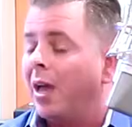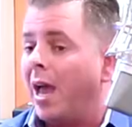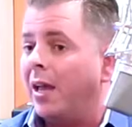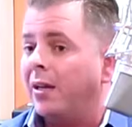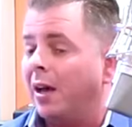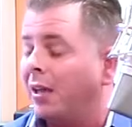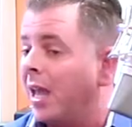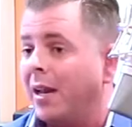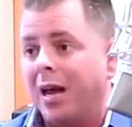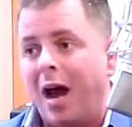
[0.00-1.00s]
And
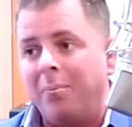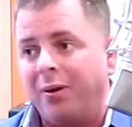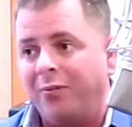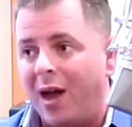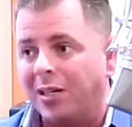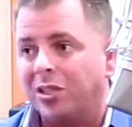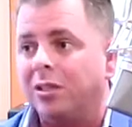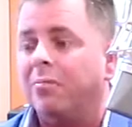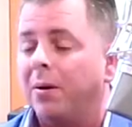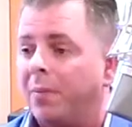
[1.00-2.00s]
again, not
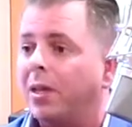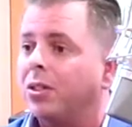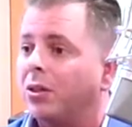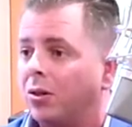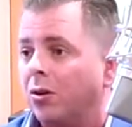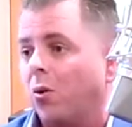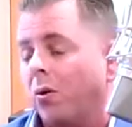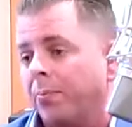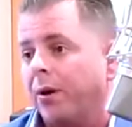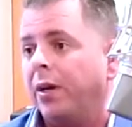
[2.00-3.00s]
perfection, but make sure you're
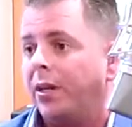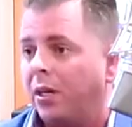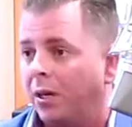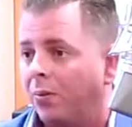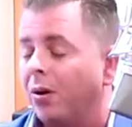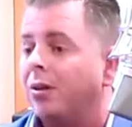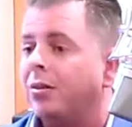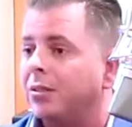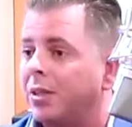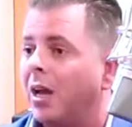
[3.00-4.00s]
incorporating
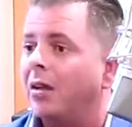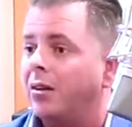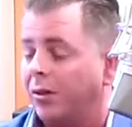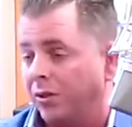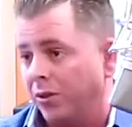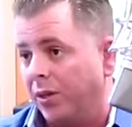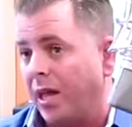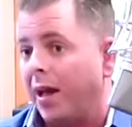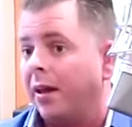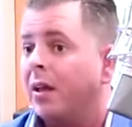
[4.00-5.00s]
keywords and you're doing
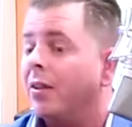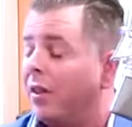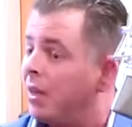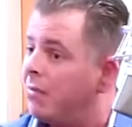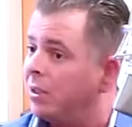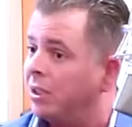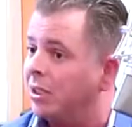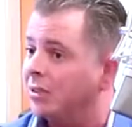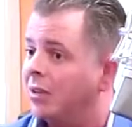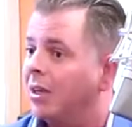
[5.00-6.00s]
that. The
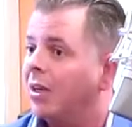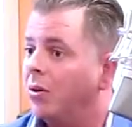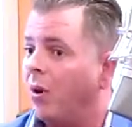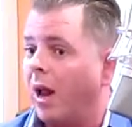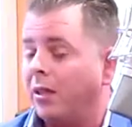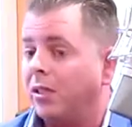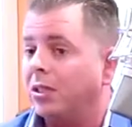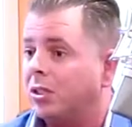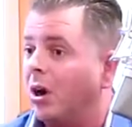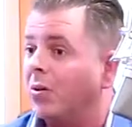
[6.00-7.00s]
images, you want to at least
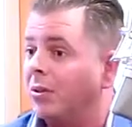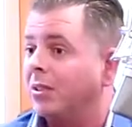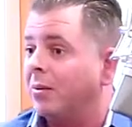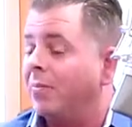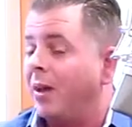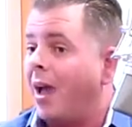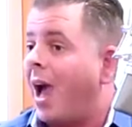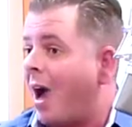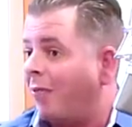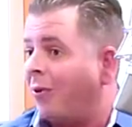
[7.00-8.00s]
start with some
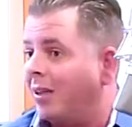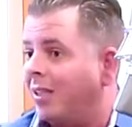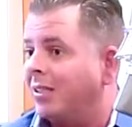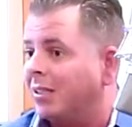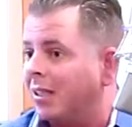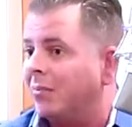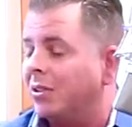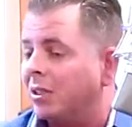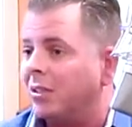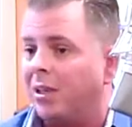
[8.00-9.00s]
halfway decent
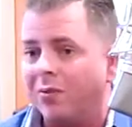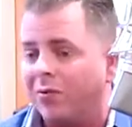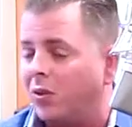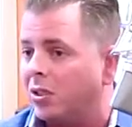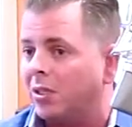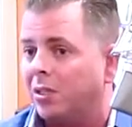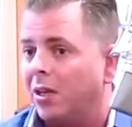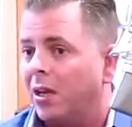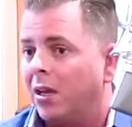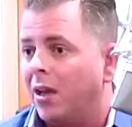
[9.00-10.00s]
images. Even if you
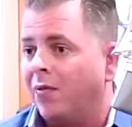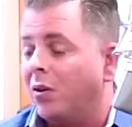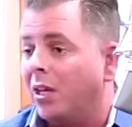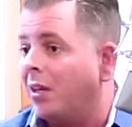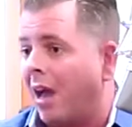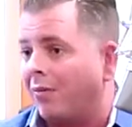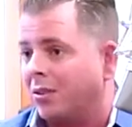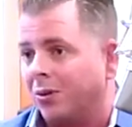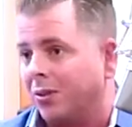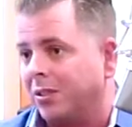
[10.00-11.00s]
didn't have a
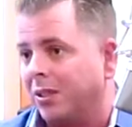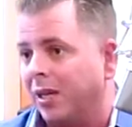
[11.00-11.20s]
sourcing